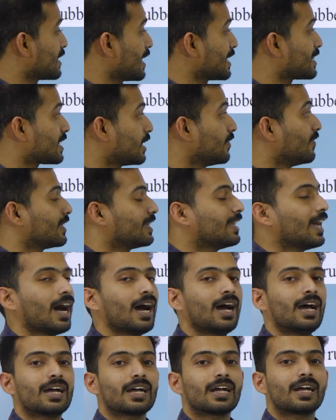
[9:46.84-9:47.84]
touched with the
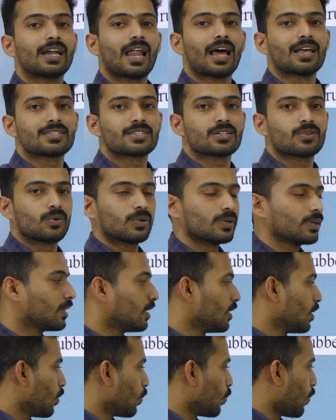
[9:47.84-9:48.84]
glass rod?
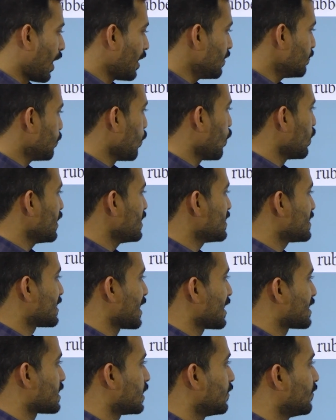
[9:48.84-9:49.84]
One ball is
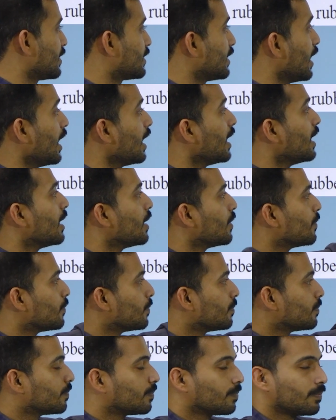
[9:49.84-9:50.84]
touched with the
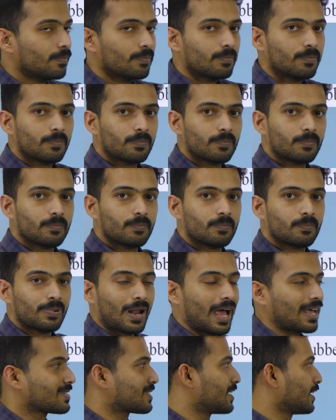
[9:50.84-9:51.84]

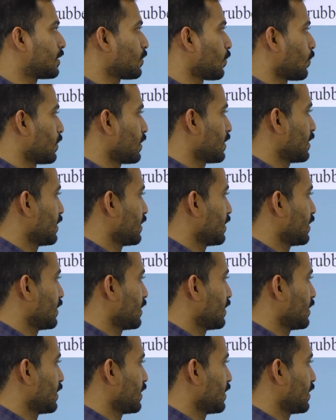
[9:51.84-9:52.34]
plastic rod